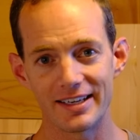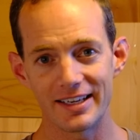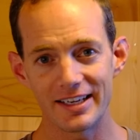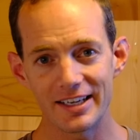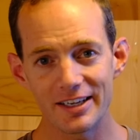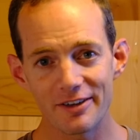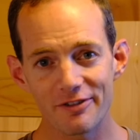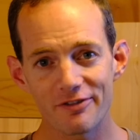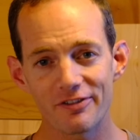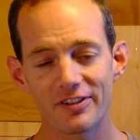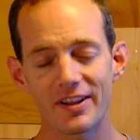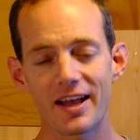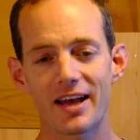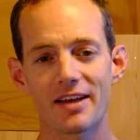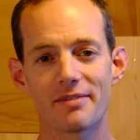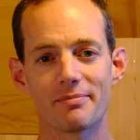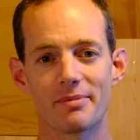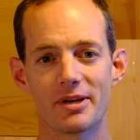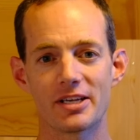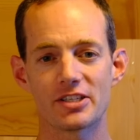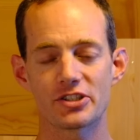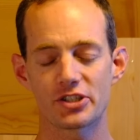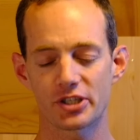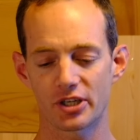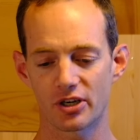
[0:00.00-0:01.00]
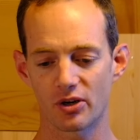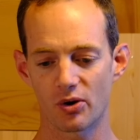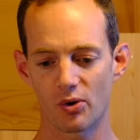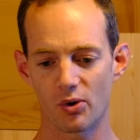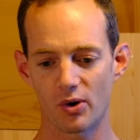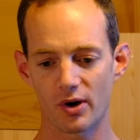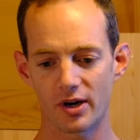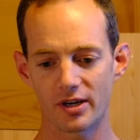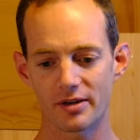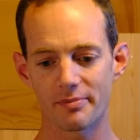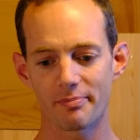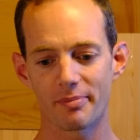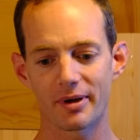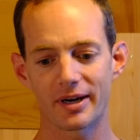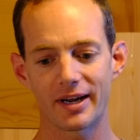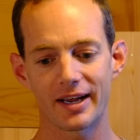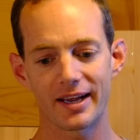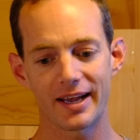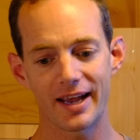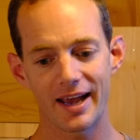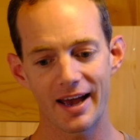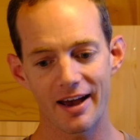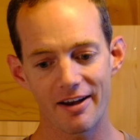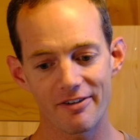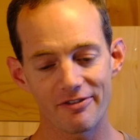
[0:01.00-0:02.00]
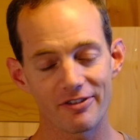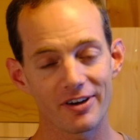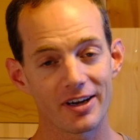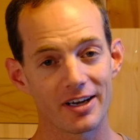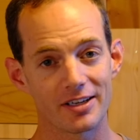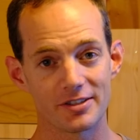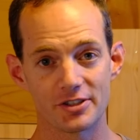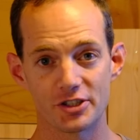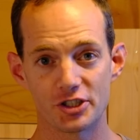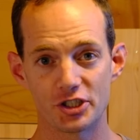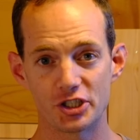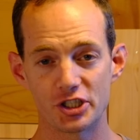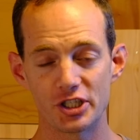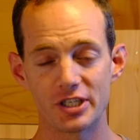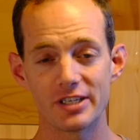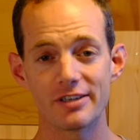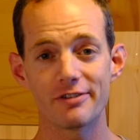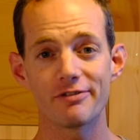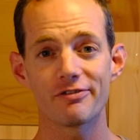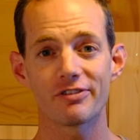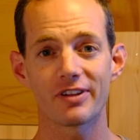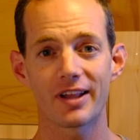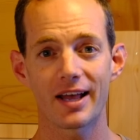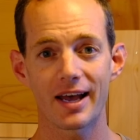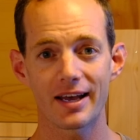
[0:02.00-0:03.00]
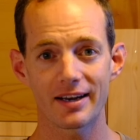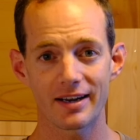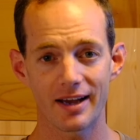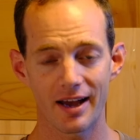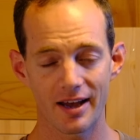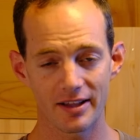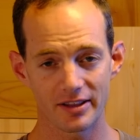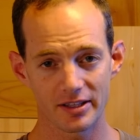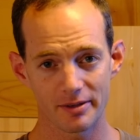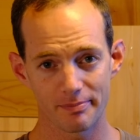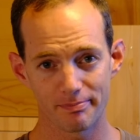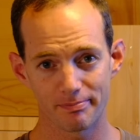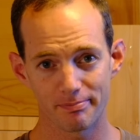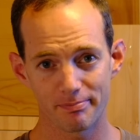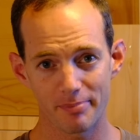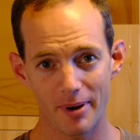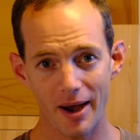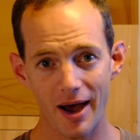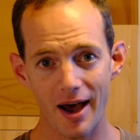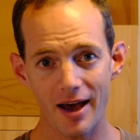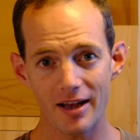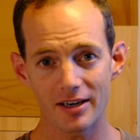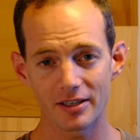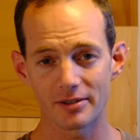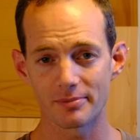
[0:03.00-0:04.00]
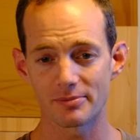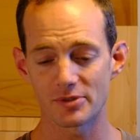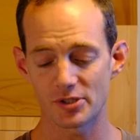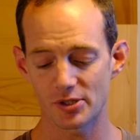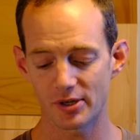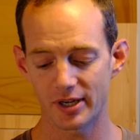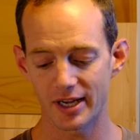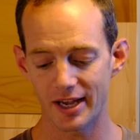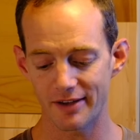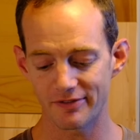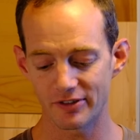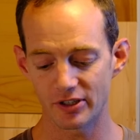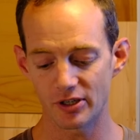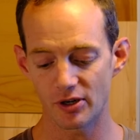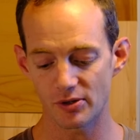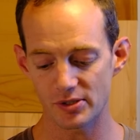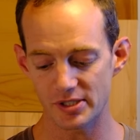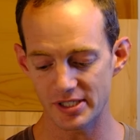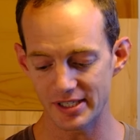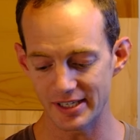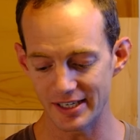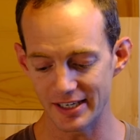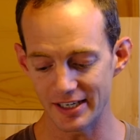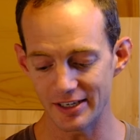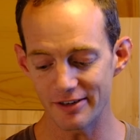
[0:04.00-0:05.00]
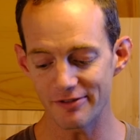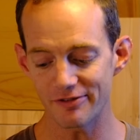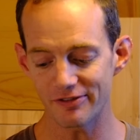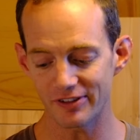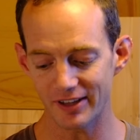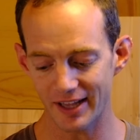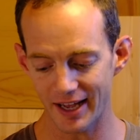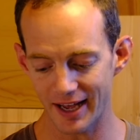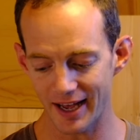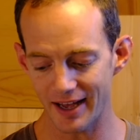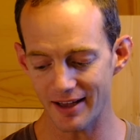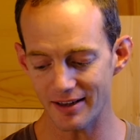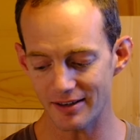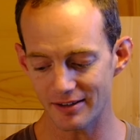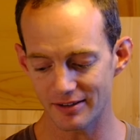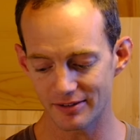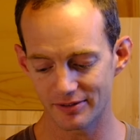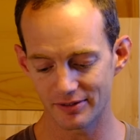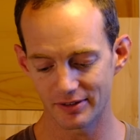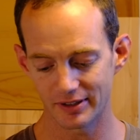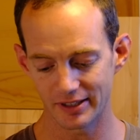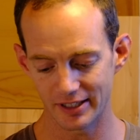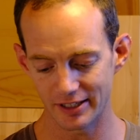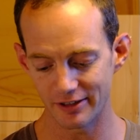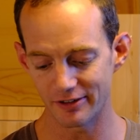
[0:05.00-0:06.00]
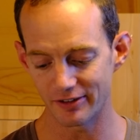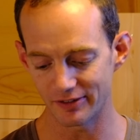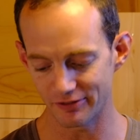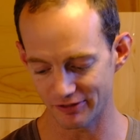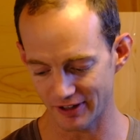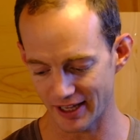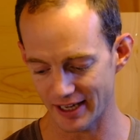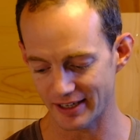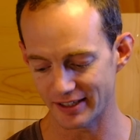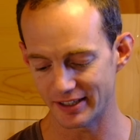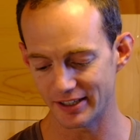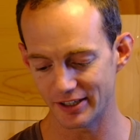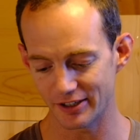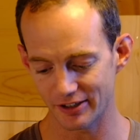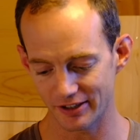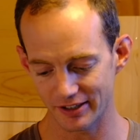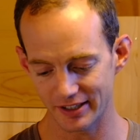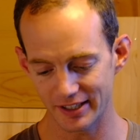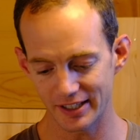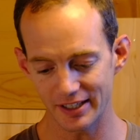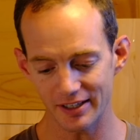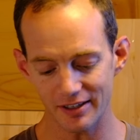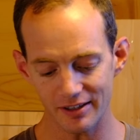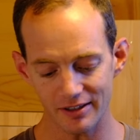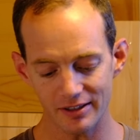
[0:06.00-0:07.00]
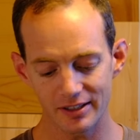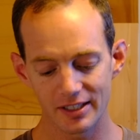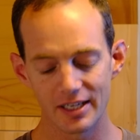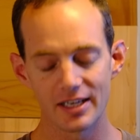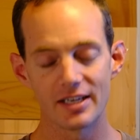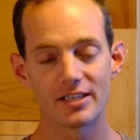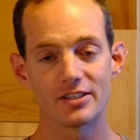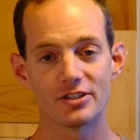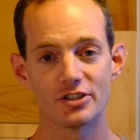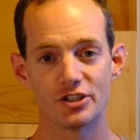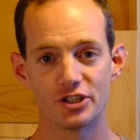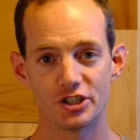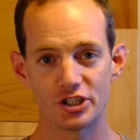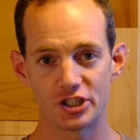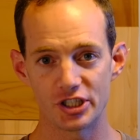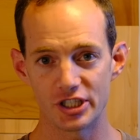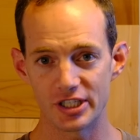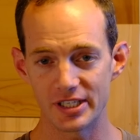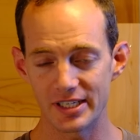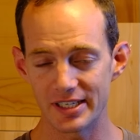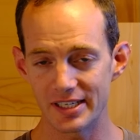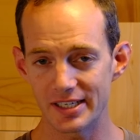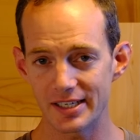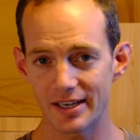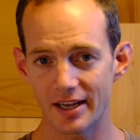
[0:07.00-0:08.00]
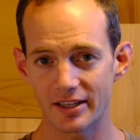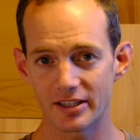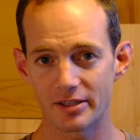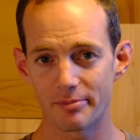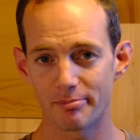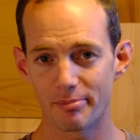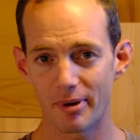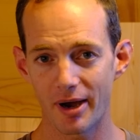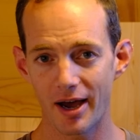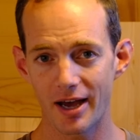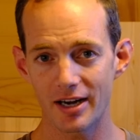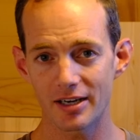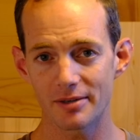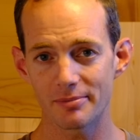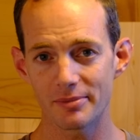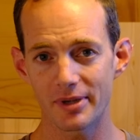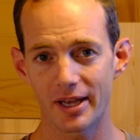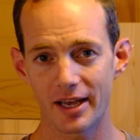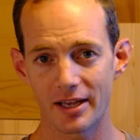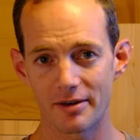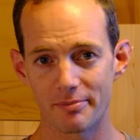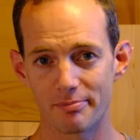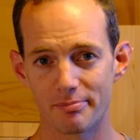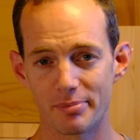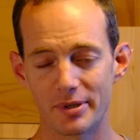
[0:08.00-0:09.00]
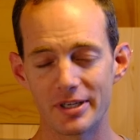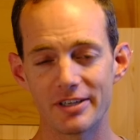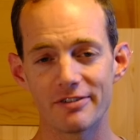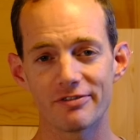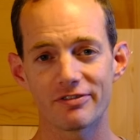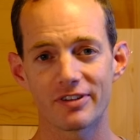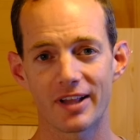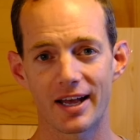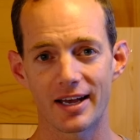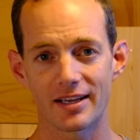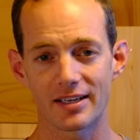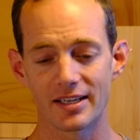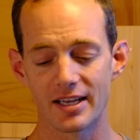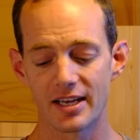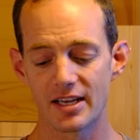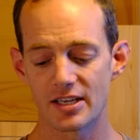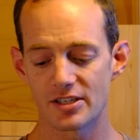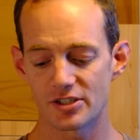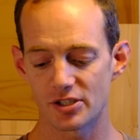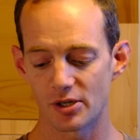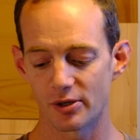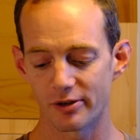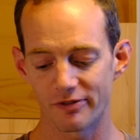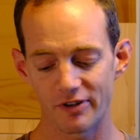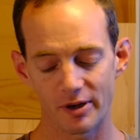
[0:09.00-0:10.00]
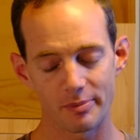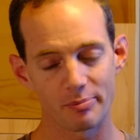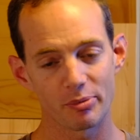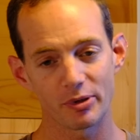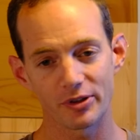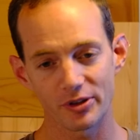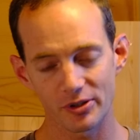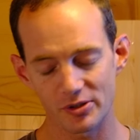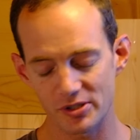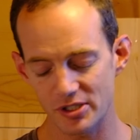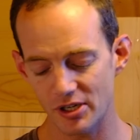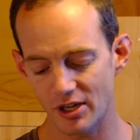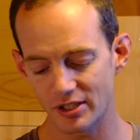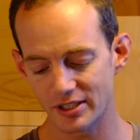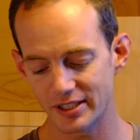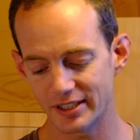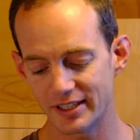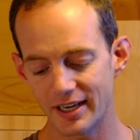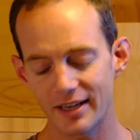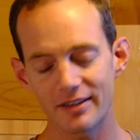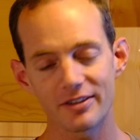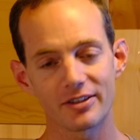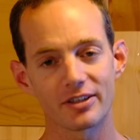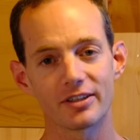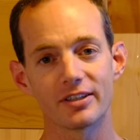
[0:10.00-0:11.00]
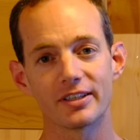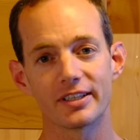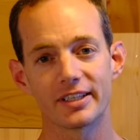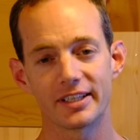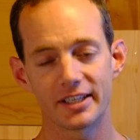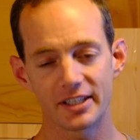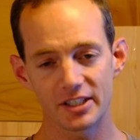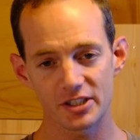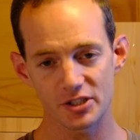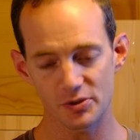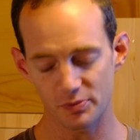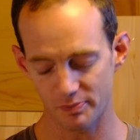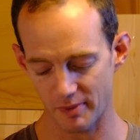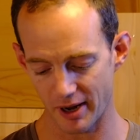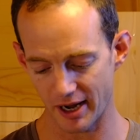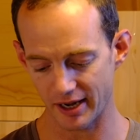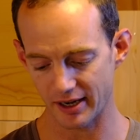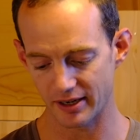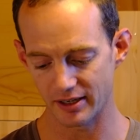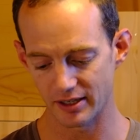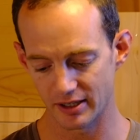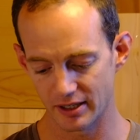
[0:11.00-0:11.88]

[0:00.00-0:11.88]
E flat major chord, but I have a G flat on the bottom. So I have the notes E flat here and here, G on the bottom, and B flat. So if I put those all together, here's my